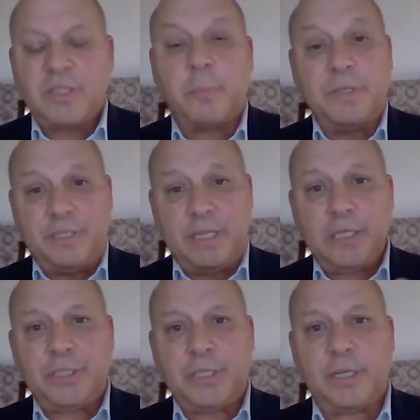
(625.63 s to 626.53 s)
the
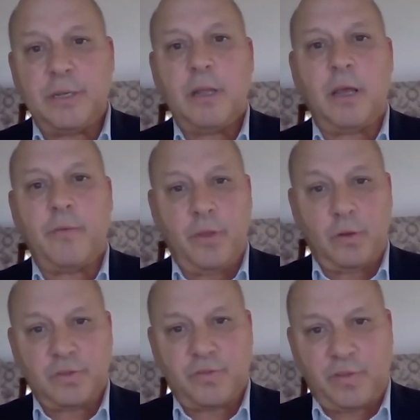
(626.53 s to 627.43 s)
position of
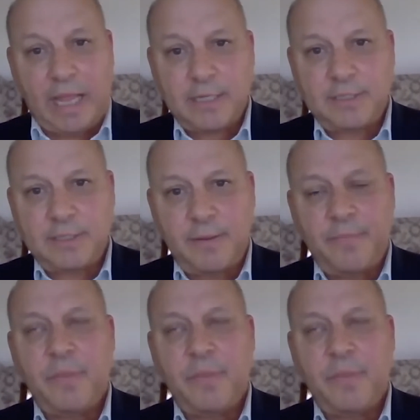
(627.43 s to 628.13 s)
those flecks.